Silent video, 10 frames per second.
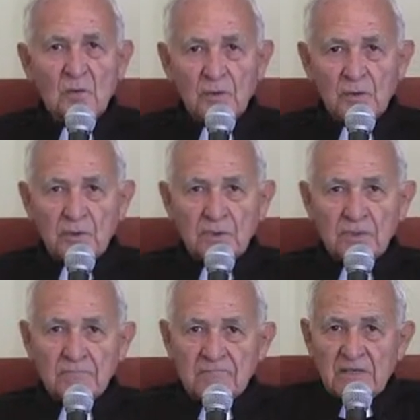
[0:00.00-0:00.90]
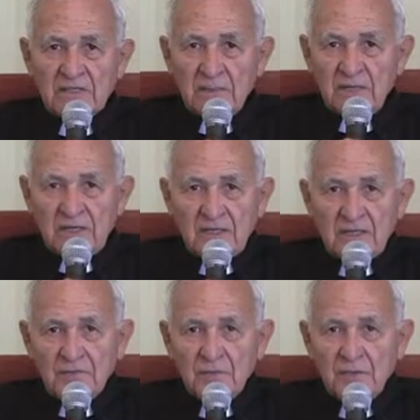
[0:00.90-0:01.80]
were exhibiting and